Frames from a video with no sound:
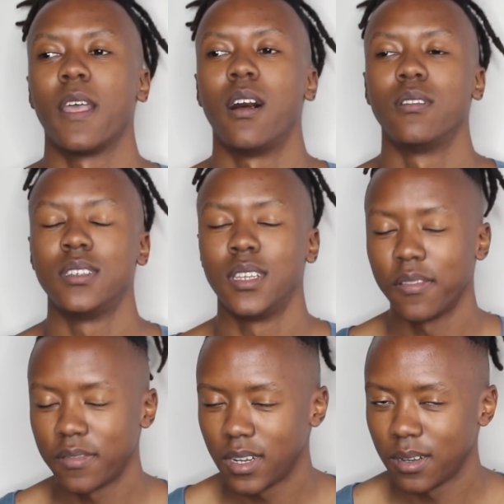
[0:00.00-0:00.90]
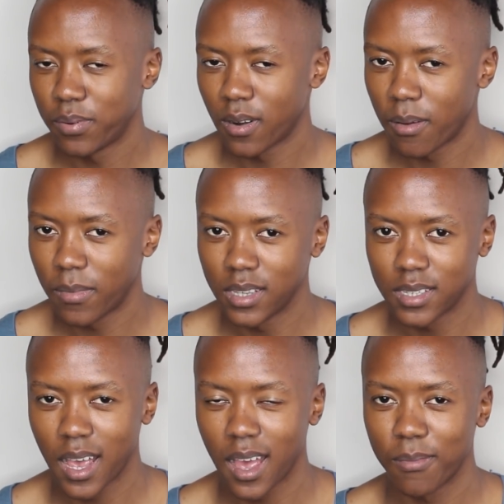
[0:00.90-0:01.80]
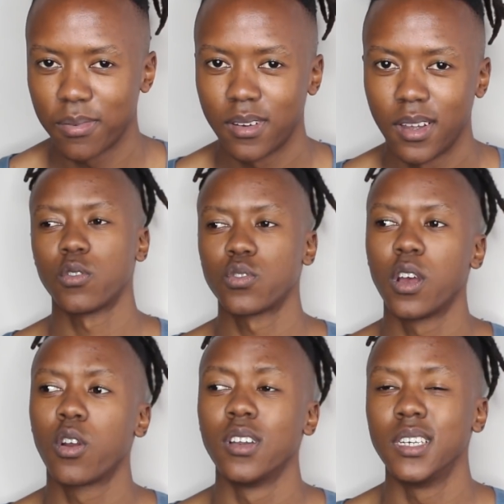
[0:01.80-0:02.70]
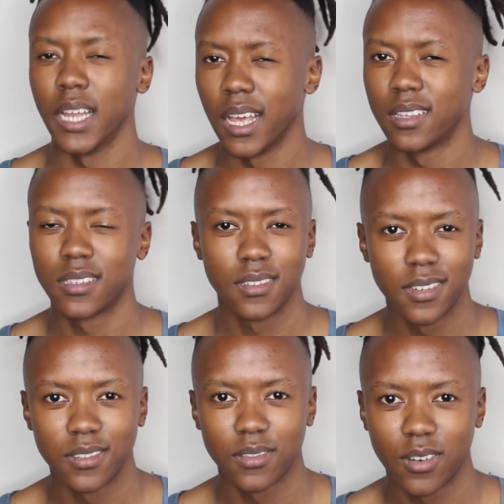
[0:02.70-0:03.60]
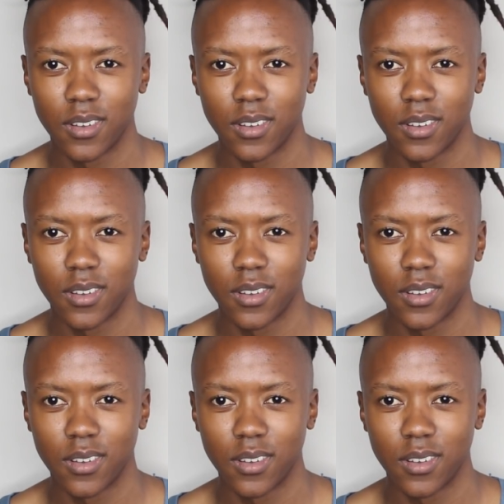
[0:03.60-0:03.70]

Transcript: I'll definitely put on my tab. It's also a good date, because